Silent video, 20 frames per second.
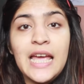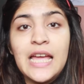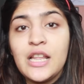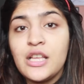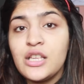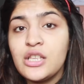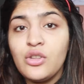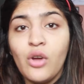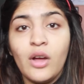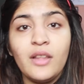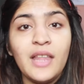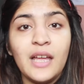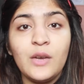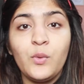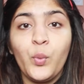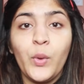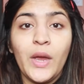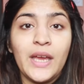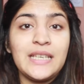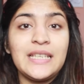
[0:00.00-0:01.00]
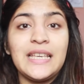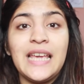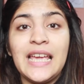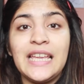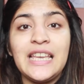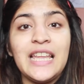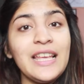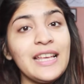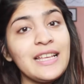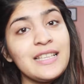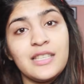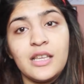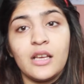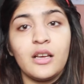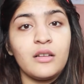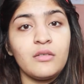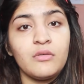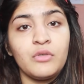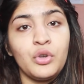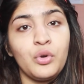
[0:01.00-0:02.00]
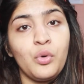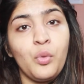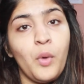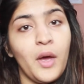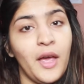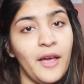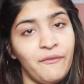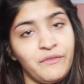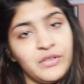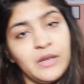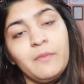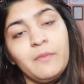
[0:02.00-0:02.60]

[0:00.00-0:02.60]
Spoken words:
It is not that weight gain is, you know, if